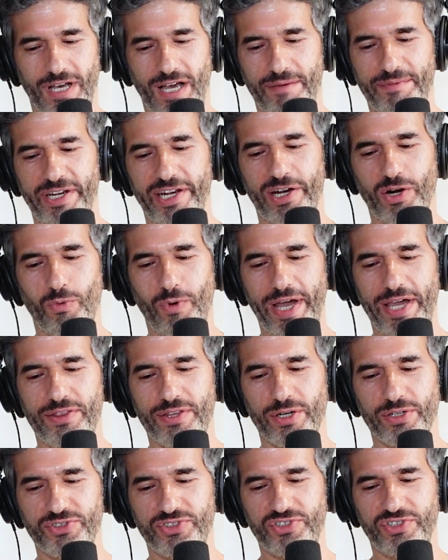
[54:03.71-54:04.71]
I mean, in a way,
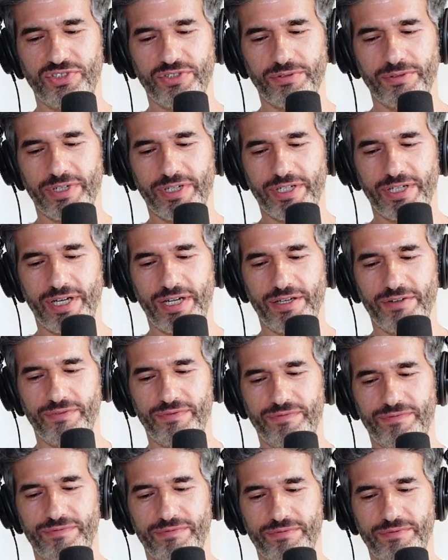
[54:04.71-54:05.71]
those two are kind
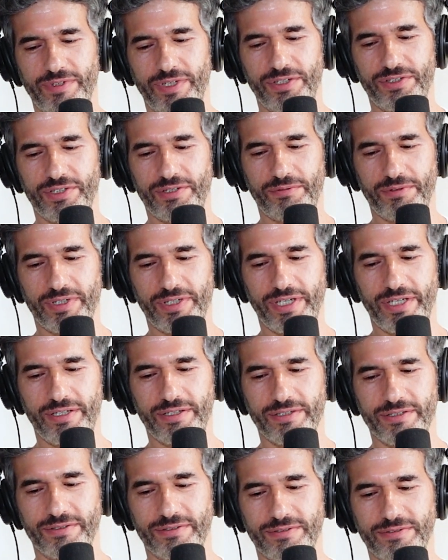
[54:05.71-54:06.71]
of
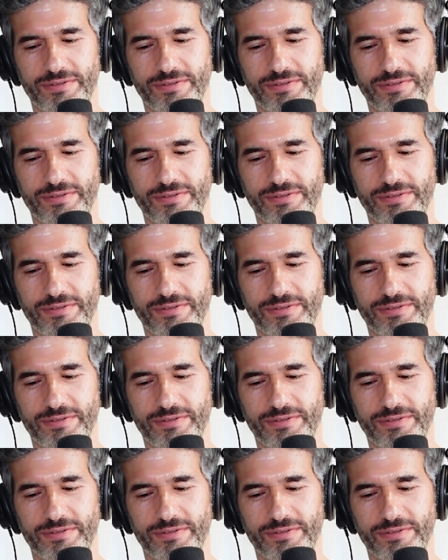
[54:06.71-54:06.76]
interrelated.